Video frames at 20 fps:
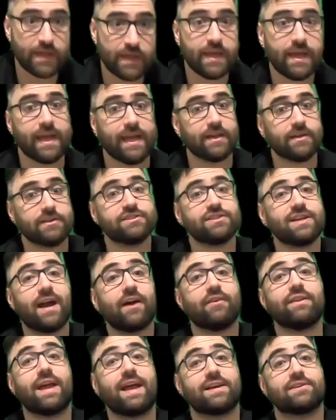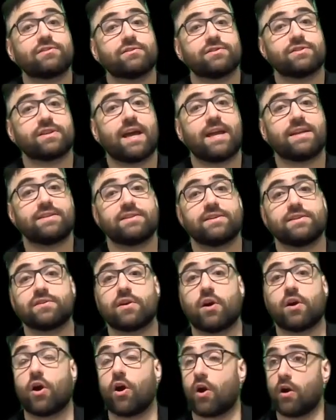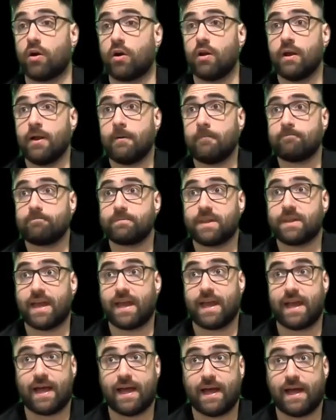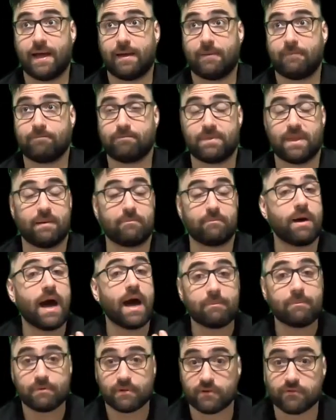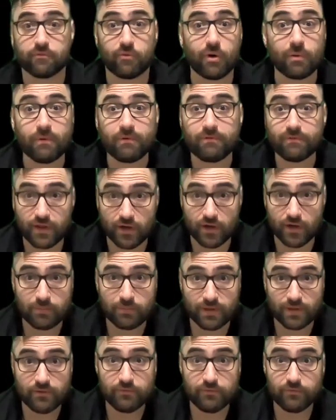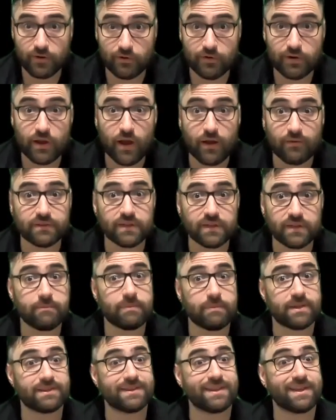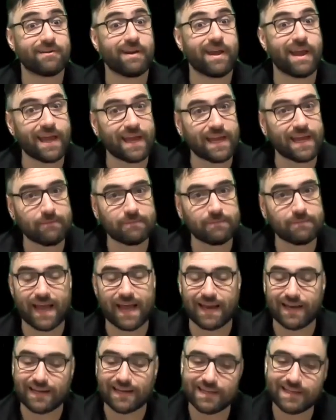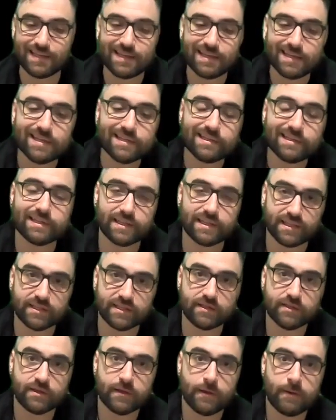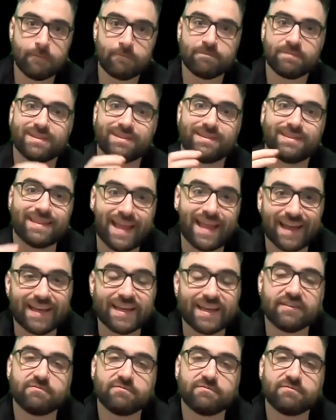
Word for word: Inner child exercises are uh, a popular form of therapy very often, but they're aimed at healing negative